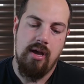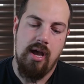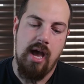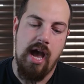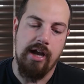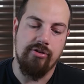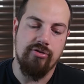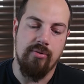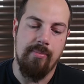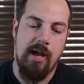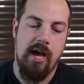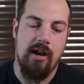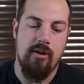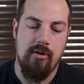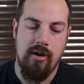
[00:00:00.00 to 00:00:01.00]
extra
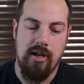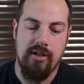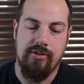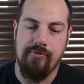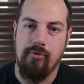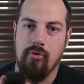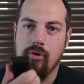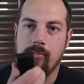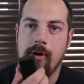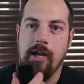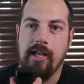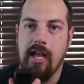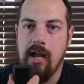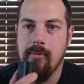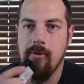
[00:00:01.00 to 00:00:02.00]
batteries for my
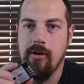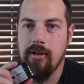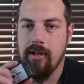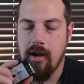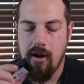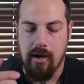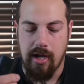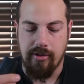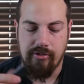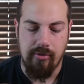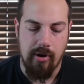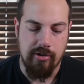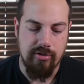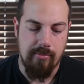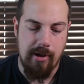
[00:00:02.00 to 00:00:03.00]
camera in there. I got
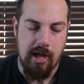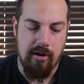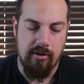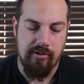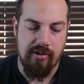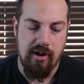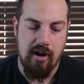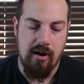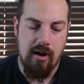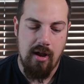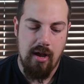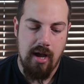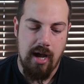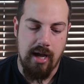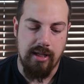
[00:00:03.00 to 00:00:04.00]
2 extra batteries there.
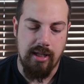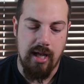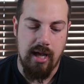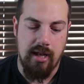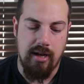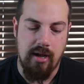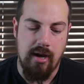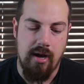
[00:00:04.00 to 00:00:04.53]
And then